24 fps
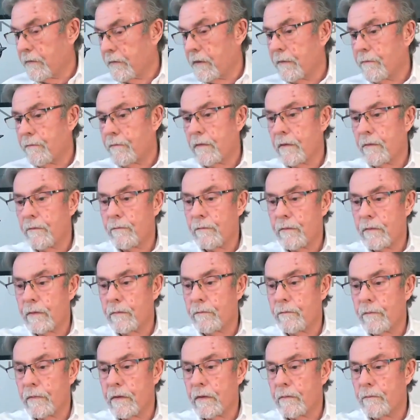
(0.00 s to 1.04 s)
where would
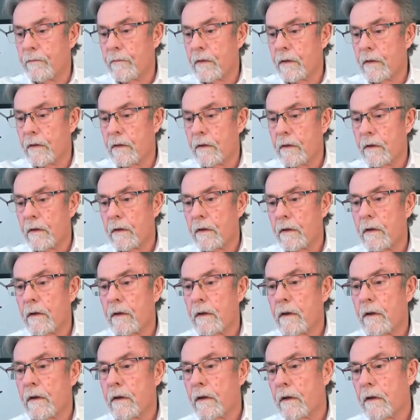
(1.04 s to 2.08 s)
you suggest adding
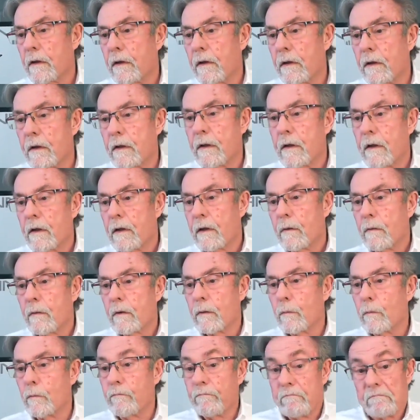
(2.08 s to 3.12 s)
bracing?
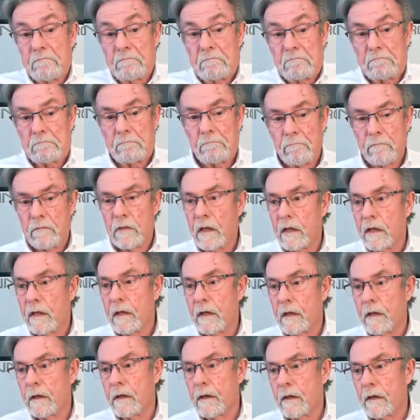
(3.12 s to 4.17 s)
Well, now,
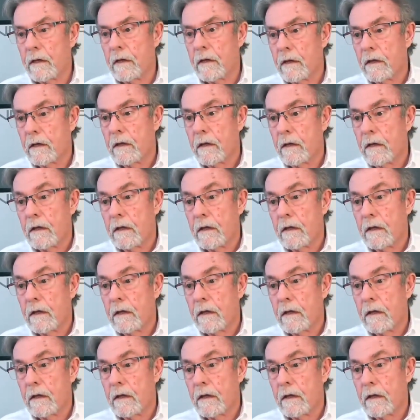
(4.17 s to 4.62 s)
what would you?